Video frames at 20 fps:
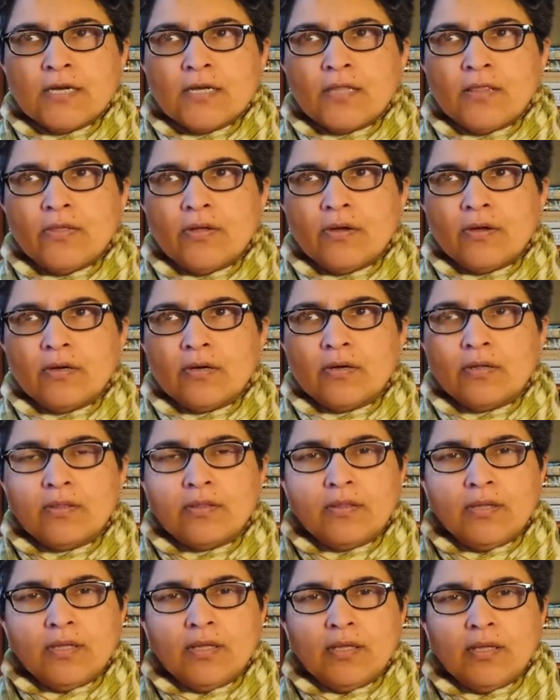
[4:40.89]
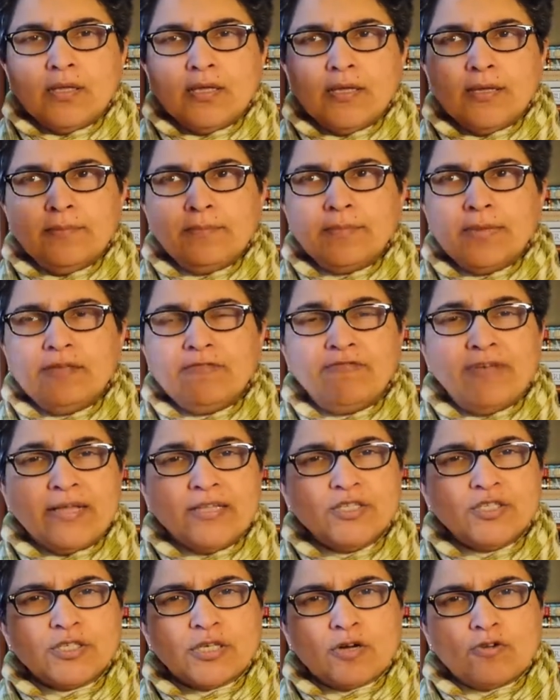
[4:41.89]
the
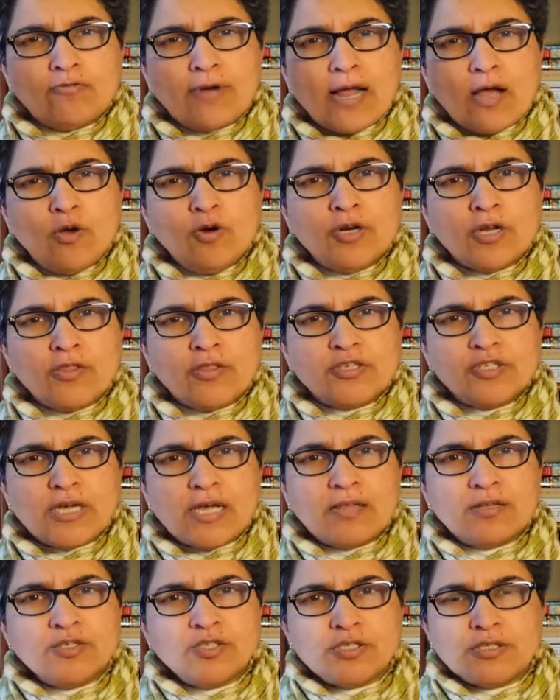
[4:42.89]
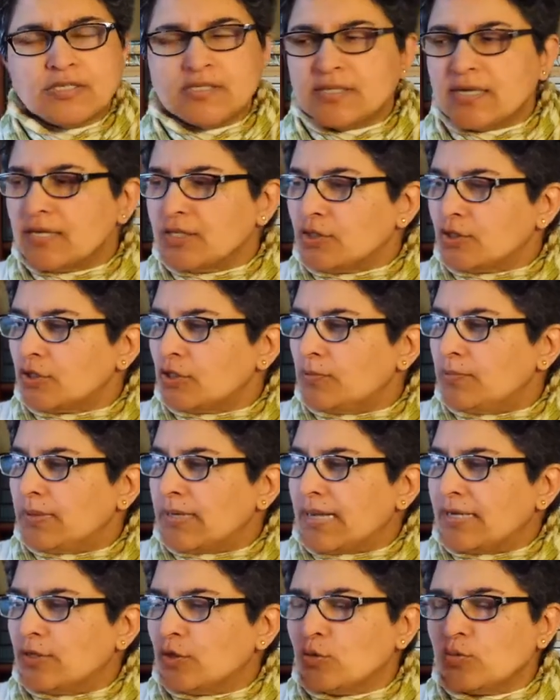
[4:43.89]
events around the Challenger disaster, but
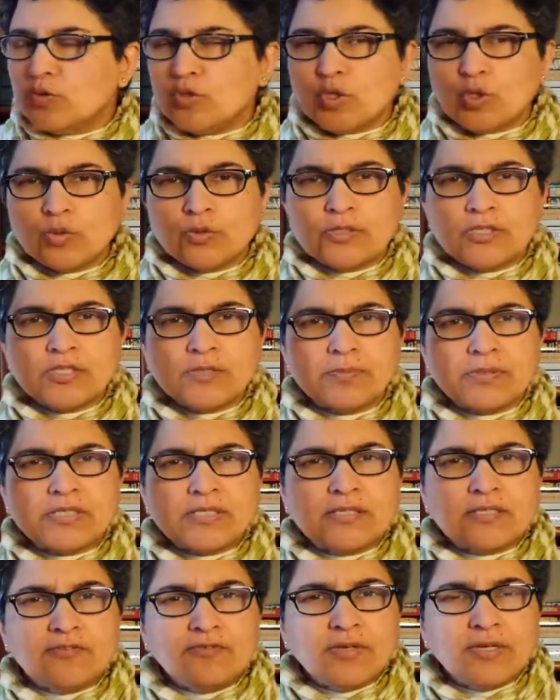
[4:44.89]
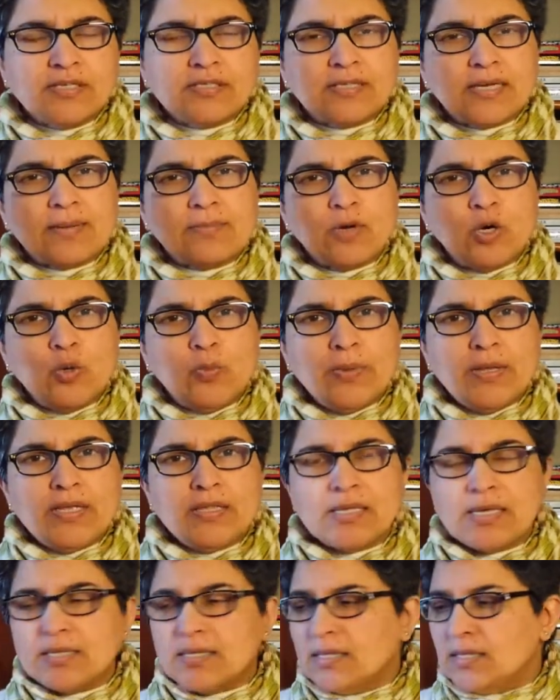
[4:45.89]
I don't know the specifics, and I'm
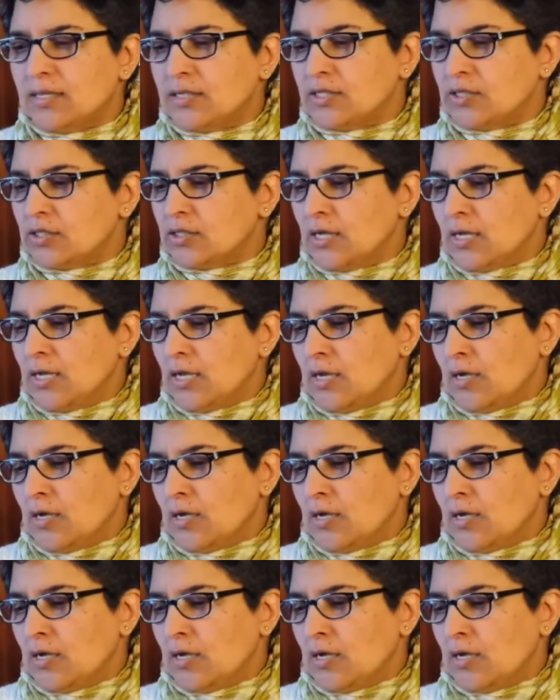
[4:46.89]
hoping that this,